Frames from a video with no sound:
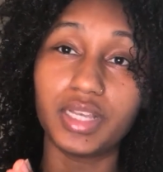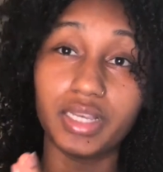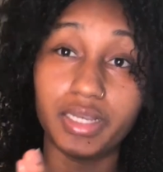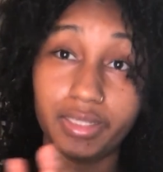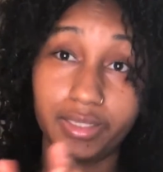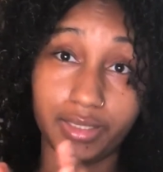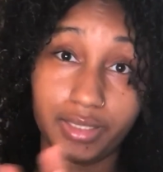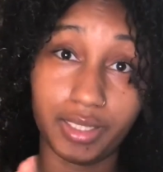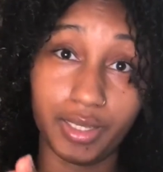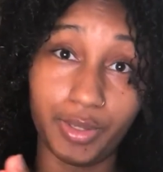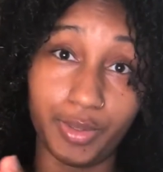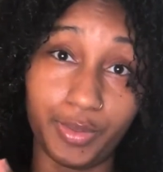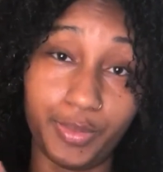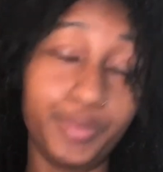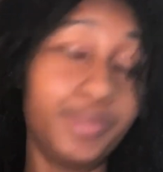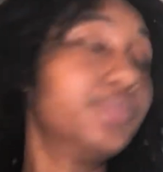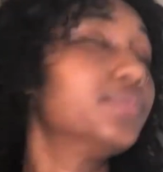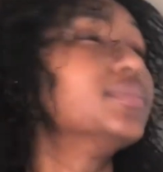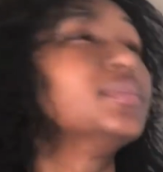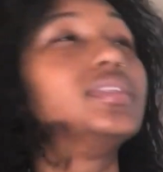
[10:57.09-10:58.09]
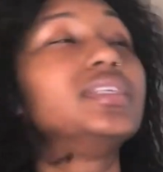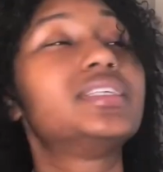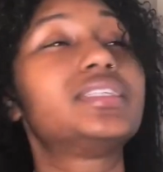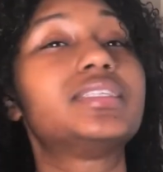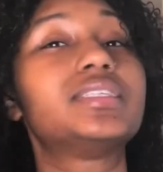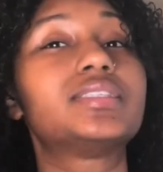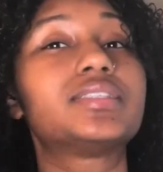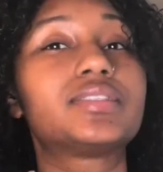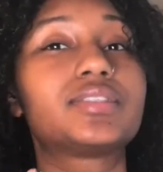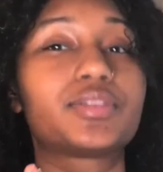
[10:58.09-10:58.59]
So this
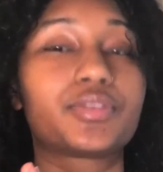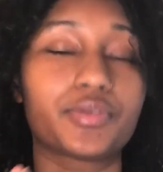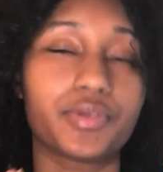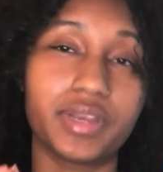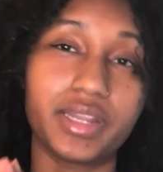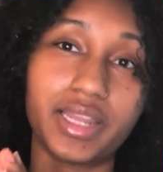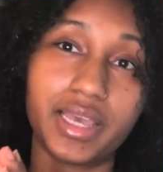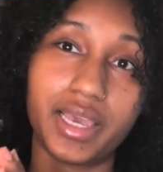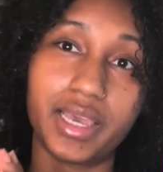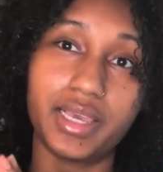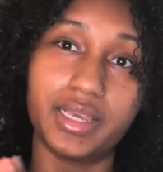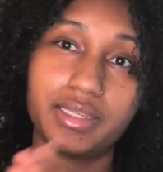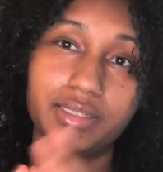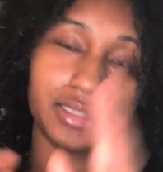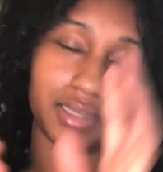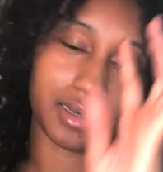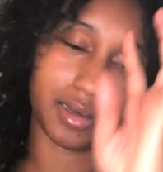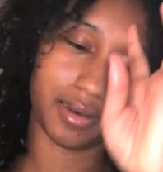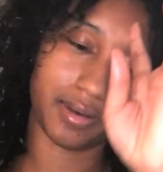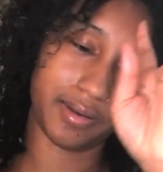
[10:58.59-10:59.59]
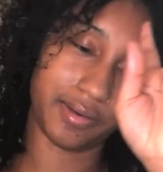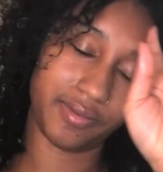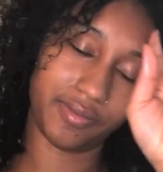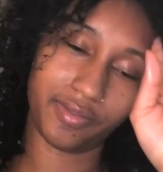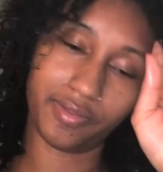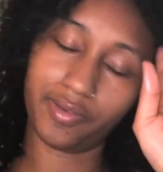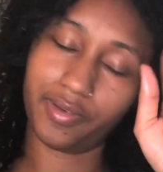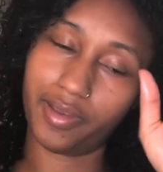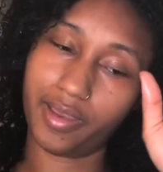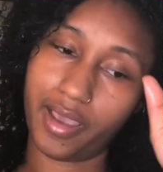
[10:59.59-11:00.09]
is 3 days of
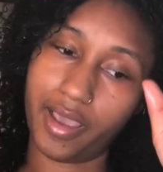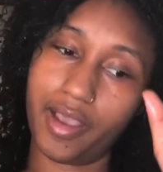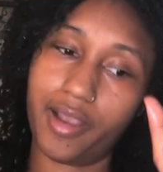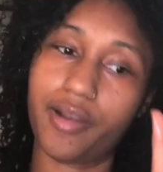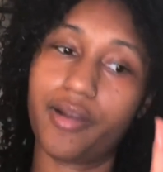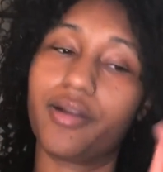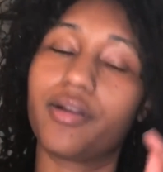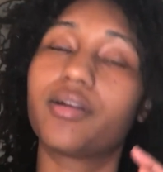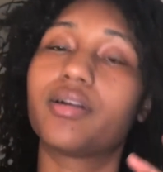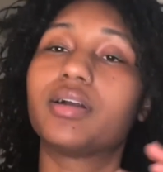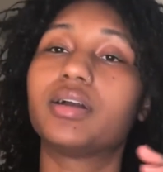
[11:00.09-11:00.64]
hair